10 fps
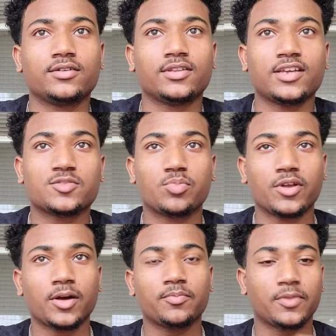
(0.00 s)
they
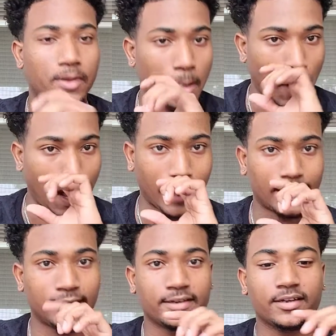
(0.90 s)
split up the
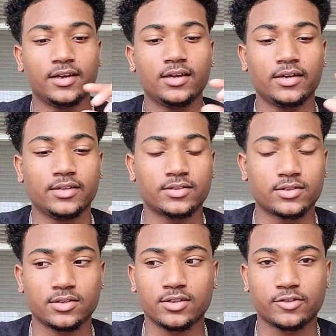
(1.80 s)
island
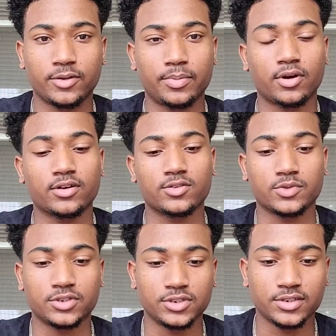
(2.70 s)
into three parts,
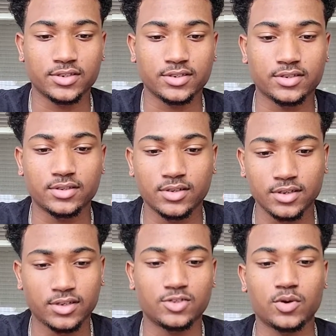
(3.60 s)
which is
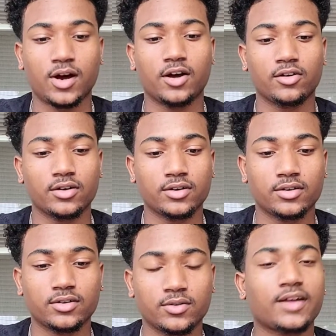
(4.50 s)
Izuhara.
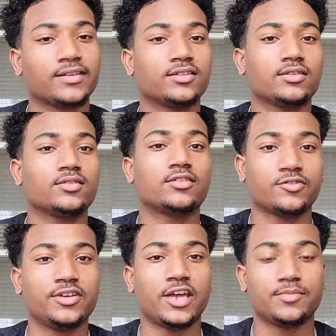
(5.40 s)
I think the
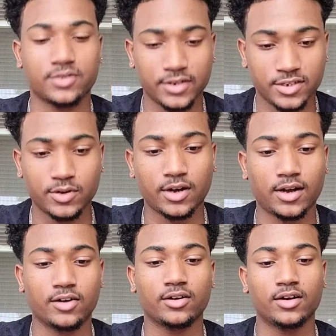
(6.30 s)
three names are
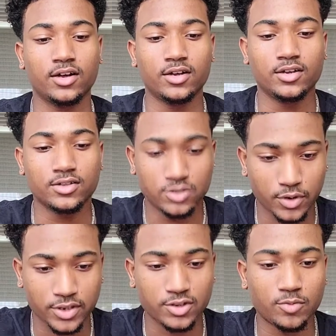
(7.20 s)
Izuhara,
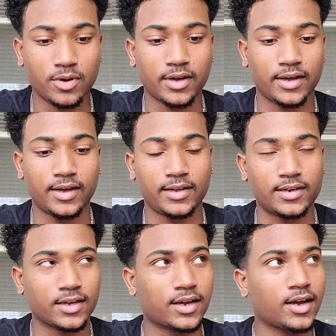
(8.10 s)
Toyotoma,
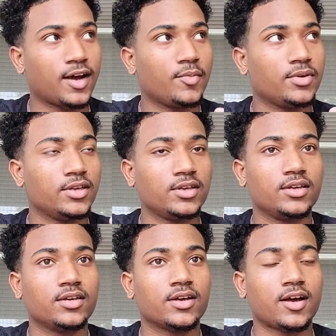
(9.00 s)
and
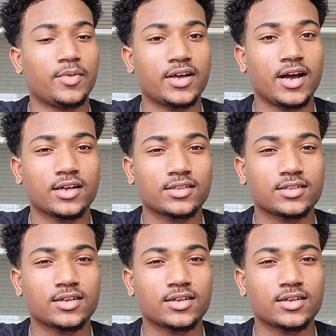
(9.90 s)
Kamigata.